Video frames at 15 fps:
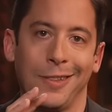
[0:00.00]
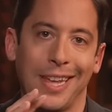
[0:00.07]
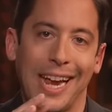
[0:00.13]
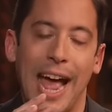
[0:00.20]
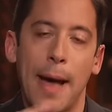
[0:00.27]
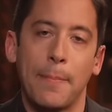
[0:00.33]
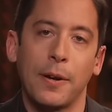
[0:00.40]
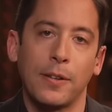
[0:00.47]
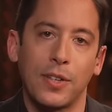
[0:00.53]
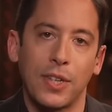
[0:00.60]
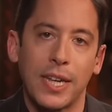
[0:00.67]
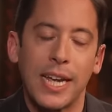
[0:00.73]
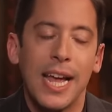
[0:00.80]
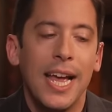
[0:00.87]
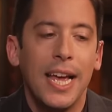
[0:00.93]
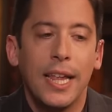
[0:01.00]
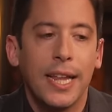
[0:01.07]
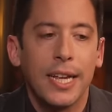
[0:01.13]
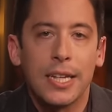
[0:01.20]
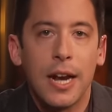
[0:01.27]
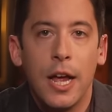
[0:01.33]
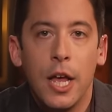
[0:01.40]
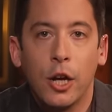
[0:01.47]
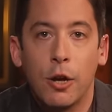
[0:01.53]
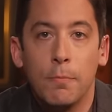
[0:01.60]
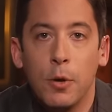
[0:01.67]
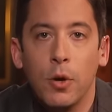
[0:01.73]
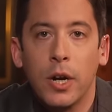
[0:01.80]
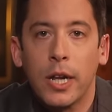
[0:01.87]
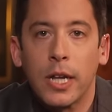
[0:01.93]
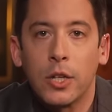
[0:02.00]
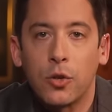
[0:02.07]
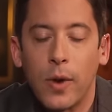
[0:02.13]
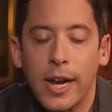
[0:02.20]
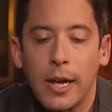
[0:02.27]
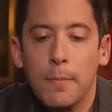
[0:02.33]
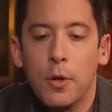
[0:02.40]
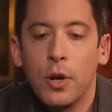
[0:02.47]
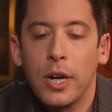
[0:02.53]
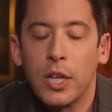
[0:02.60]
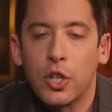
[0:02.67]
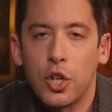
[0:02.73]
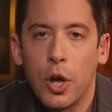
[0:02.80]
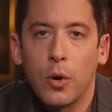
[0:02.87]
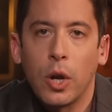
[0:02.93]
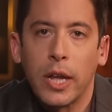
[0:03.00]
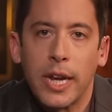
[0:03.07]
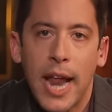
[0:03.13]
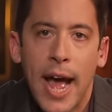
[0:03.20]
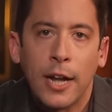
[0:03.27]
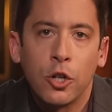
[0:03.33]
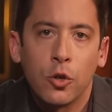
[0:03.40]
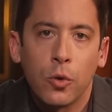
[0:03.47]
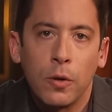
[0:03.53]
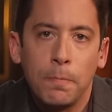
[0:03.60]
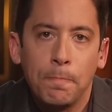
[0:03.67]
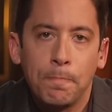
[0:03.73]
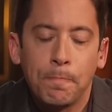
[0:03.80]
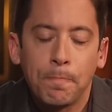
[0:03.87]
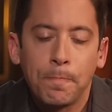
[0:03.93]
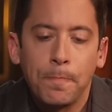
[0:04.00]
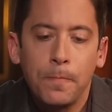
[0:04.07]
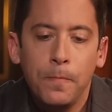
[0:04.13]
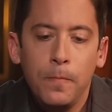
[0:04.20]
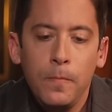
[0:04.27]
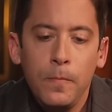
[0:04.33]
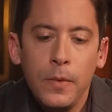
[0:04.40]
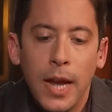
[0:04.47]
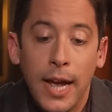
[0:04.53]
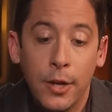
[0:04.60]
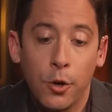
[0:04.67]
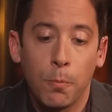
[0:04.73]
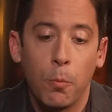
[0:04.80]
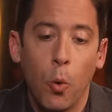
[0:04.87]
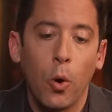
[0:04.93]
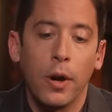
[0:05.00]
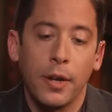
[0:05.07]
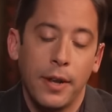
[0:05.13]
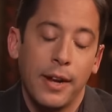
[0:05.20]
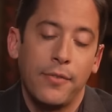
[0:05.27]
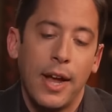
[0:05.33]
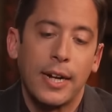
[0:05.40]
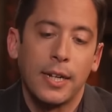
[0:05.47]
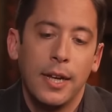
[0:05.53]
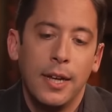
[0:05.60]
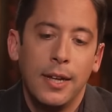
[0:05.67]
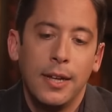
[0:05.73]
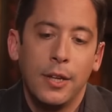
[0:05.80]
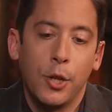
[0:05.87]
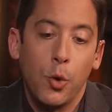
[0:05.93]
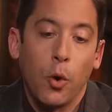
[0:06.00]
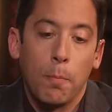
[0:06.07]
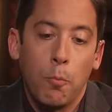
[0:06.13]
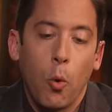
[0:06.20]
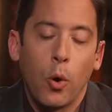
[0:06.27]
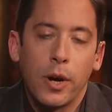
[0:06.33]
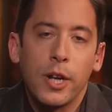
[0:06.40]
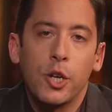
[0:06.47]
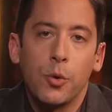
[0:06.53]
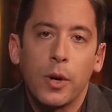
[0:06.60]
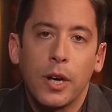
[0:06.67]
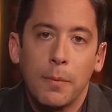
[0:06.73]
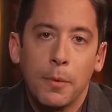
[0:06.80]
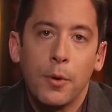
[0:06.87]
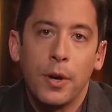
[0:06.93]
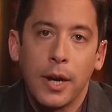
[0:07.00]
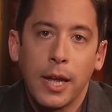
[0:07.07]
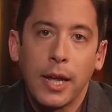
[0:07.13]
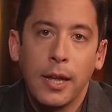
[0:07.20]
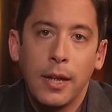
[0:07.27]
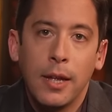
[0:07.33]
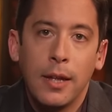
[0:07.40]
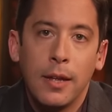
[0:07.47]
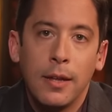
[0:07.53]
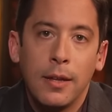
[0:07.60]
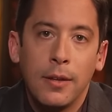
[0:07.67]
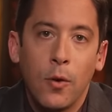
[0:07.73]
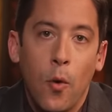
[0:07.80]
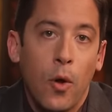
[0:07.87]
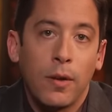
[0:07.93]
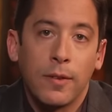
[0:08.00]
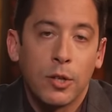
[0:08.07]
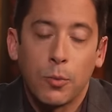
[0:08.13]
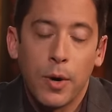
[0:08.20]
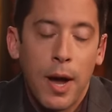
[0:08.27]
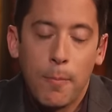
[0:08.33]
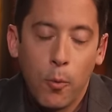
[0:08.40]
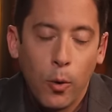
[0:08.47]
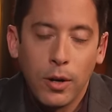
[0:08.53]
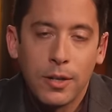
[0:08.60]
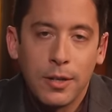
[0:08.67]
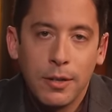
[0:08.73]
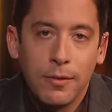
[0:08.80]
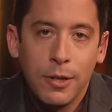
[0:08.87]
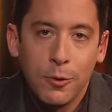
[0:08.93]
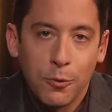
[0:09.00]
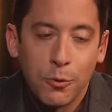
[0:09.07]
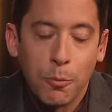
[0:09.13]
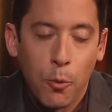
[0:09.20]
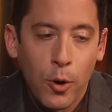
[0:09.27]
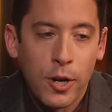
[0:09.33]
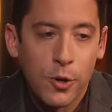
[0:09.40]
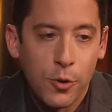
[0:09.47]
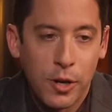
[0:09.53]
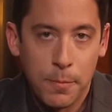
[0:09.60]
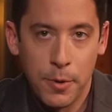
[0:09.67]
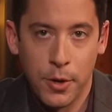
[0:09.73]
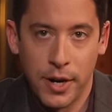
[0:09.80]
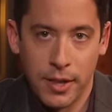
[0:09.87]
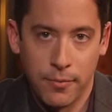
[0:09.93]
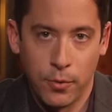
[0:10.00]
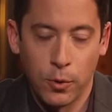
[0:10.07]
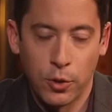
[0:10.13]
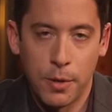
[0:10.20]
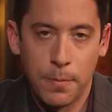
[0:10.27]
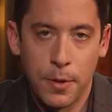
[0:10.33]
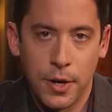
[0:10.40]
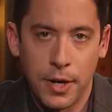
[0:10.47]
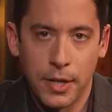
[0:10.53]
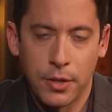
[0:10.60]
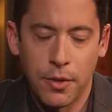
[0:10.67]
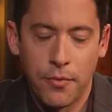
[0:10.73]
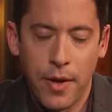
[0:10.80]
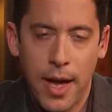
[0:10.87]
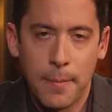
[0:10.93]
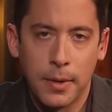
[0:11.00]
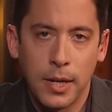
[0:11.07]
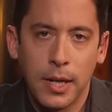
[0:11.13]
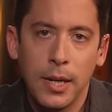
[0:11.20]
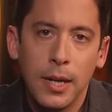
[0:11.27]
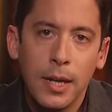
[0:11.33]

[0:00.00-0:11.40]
with a capital C. That's not community is great. Community is totally natural, and you're born. In fact, you are born into a community. All of us. We're not born as individuals. We're born into a community. The first community is the family,